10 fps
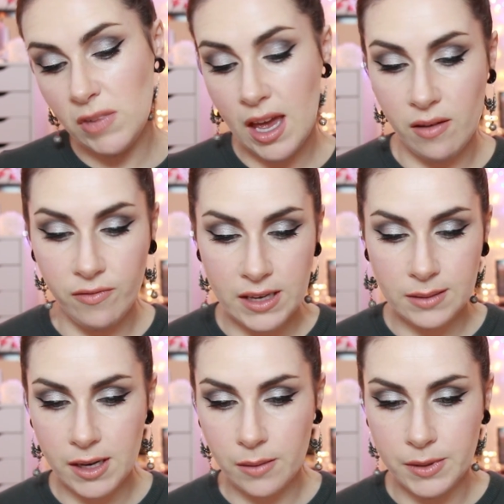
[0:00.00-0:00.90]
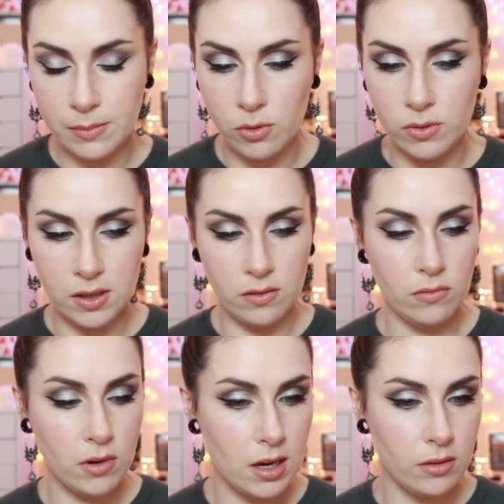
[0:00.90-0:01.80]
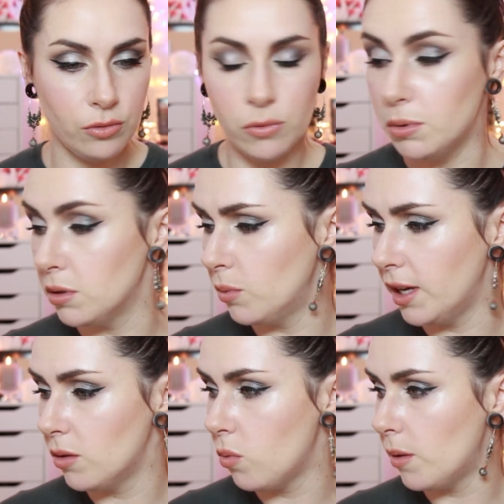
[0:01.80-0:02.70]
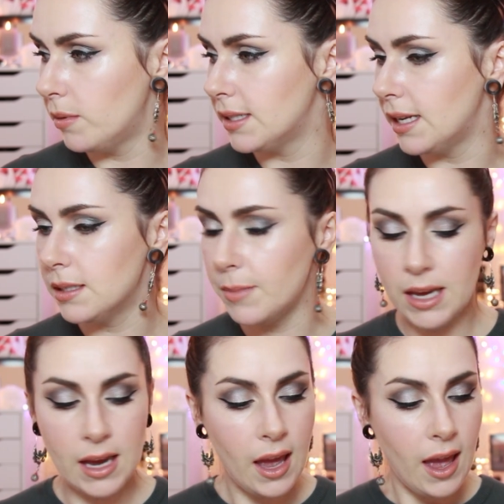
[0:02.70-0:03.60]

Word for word: yeah, face makeup, I suppose, and I'll group it with what was sent to me.